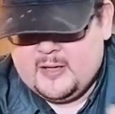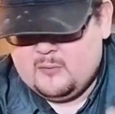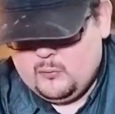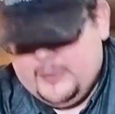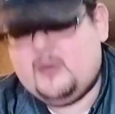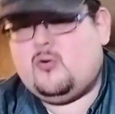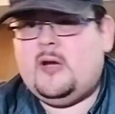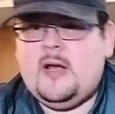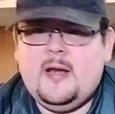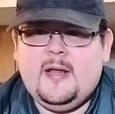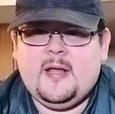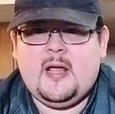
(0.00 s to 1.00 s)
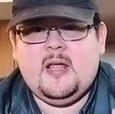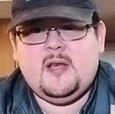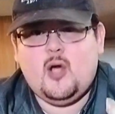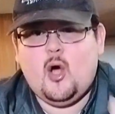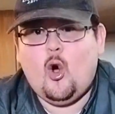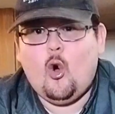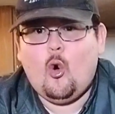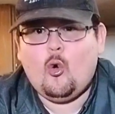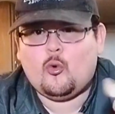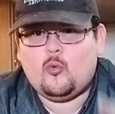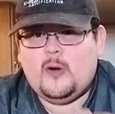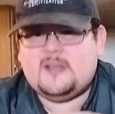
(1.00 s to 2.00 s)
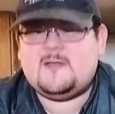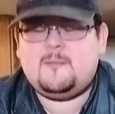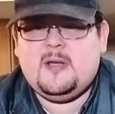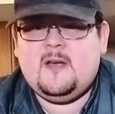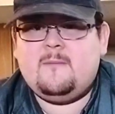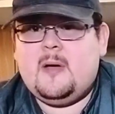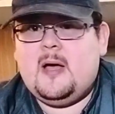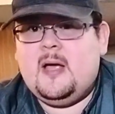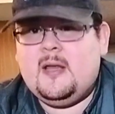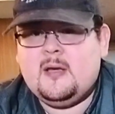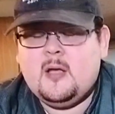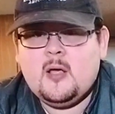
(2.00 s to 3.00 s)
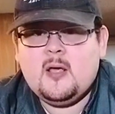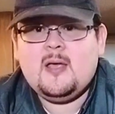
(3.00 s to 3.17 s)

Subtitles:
and recreating an old recipe of mine.